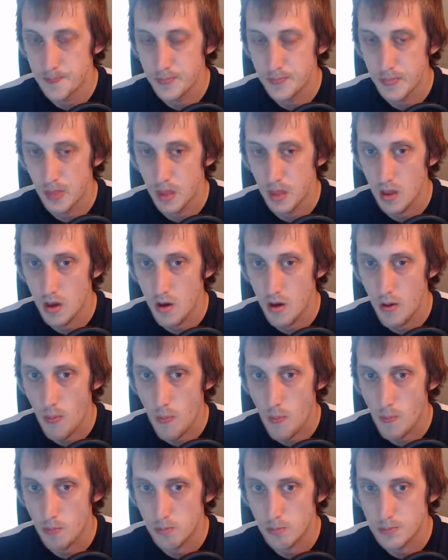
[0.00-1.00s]

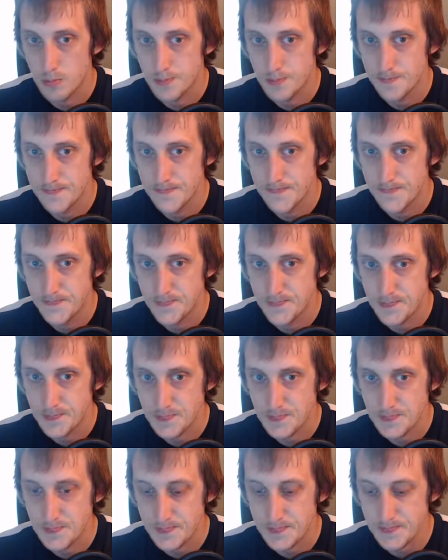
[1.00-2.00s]

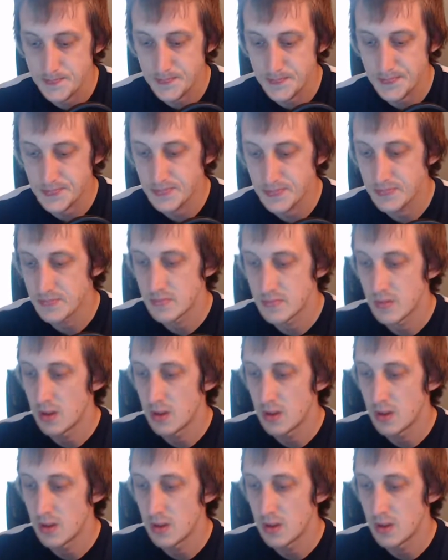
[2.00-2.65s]
(silence)